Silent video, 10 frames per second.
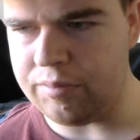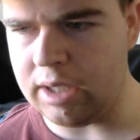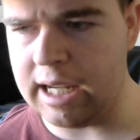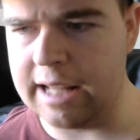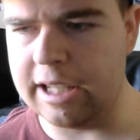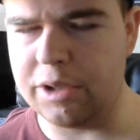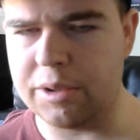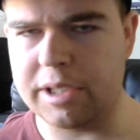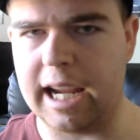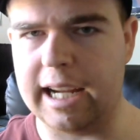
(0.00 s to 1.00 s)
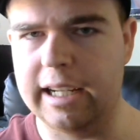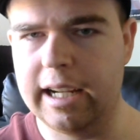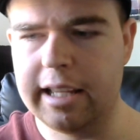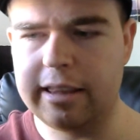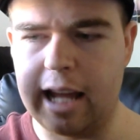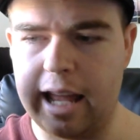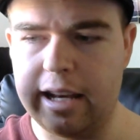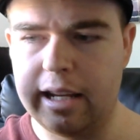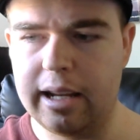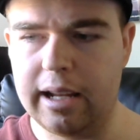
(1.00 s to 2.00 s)
And then you say that
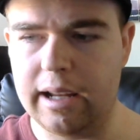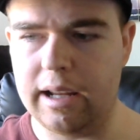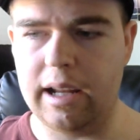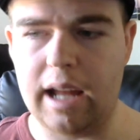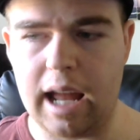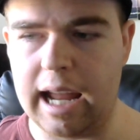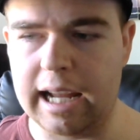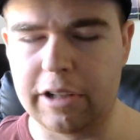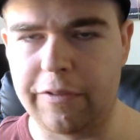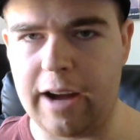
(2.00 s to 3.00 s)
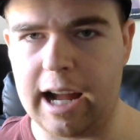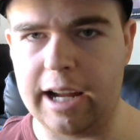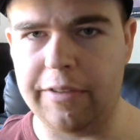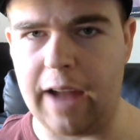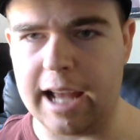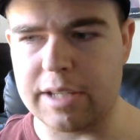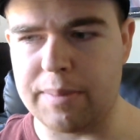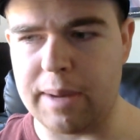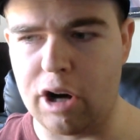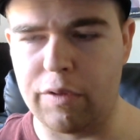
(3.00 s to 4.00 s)
Halo five has
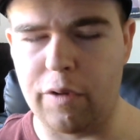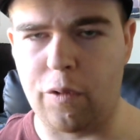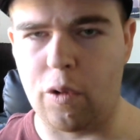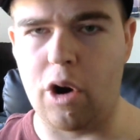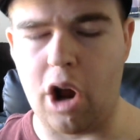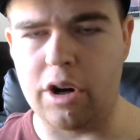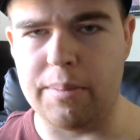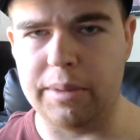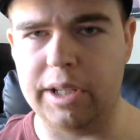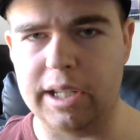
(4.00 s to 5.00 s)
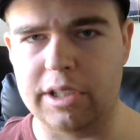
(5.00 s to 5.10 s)
made over four hundred million